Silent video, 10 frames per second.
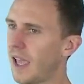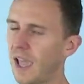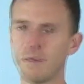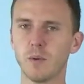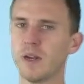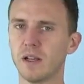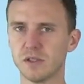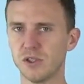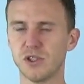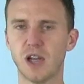everyone
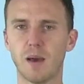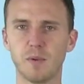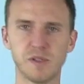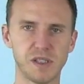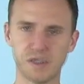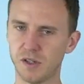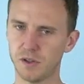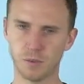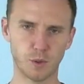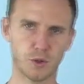else's job is easier.
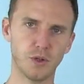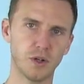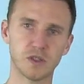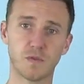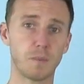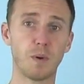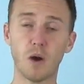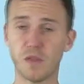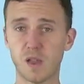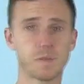The recruiters for
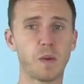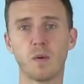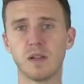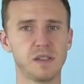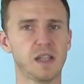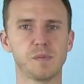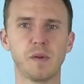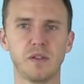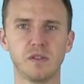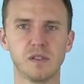both SP1s and
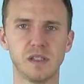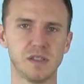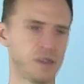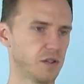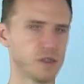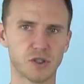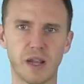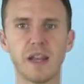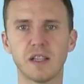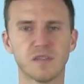SP2s is easier. The
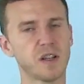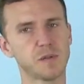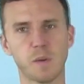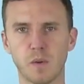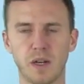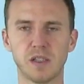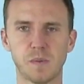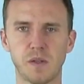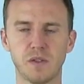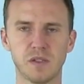trainings for SP1 and
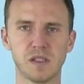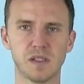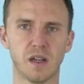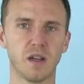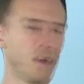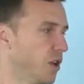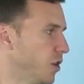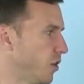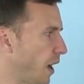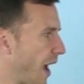SP2 is easier.
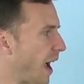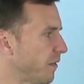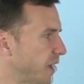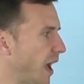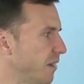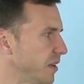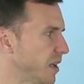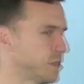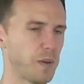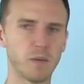You have to have an
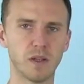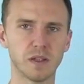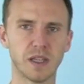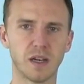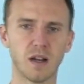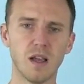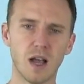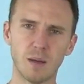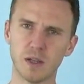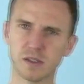SP1 Leader.
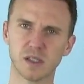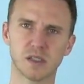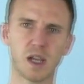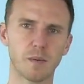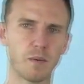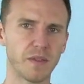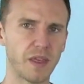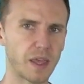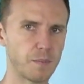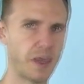I'm also going to talk about what
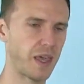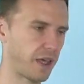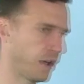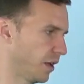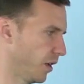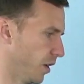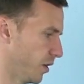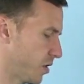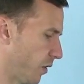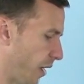they get paid.
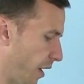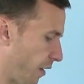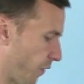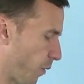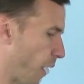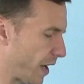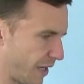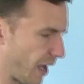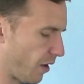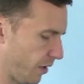So for right
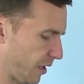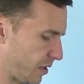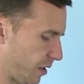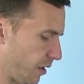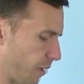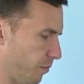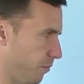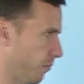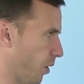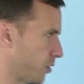now, at least
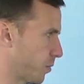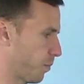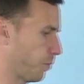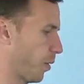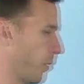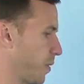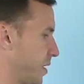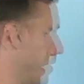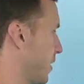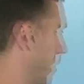in most
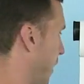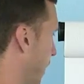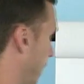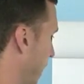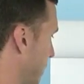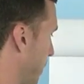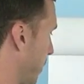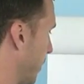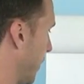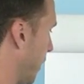purposes, an
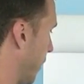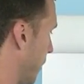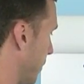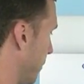SP1 Leader